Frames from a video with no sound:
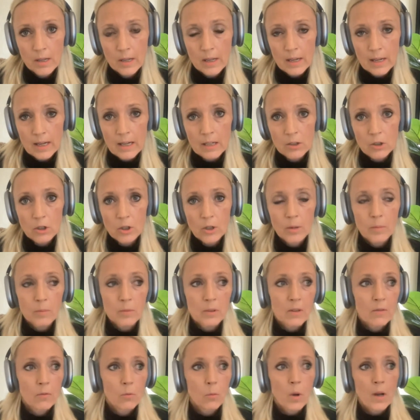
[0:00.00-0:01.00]
in terms
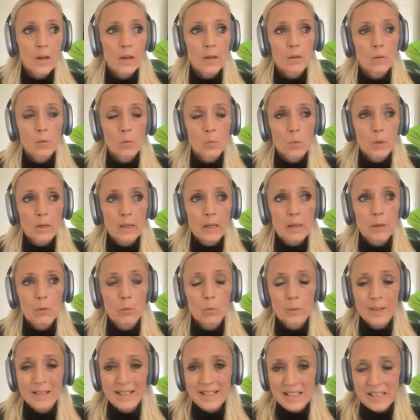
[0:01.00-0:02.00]
of what we
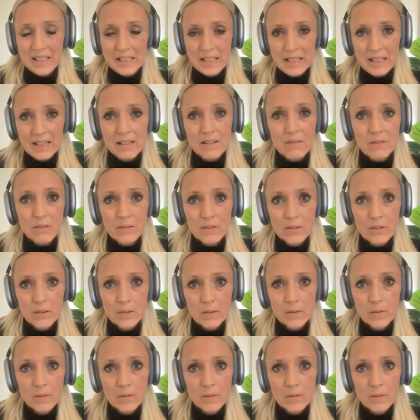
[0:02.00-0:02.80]
receive